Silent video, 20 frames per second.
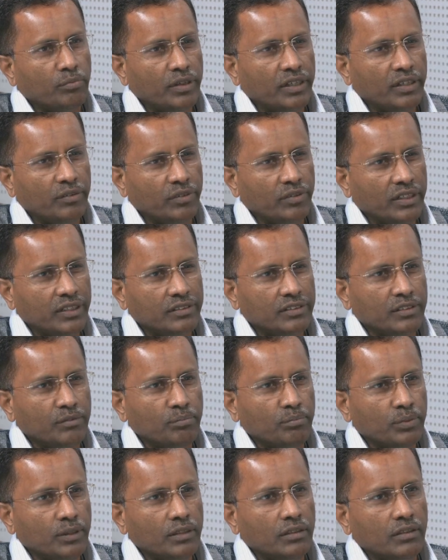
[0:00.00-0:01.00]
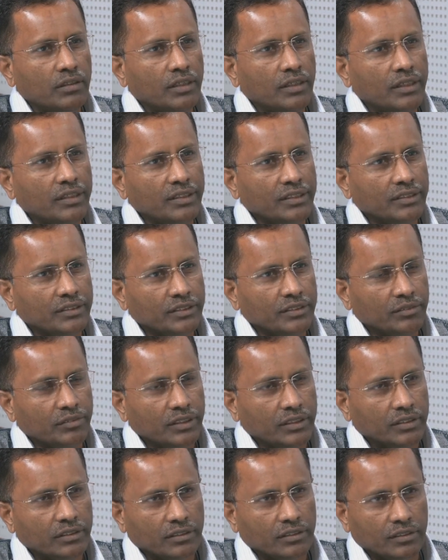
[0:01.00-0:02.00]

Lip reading: very simple, and it's a very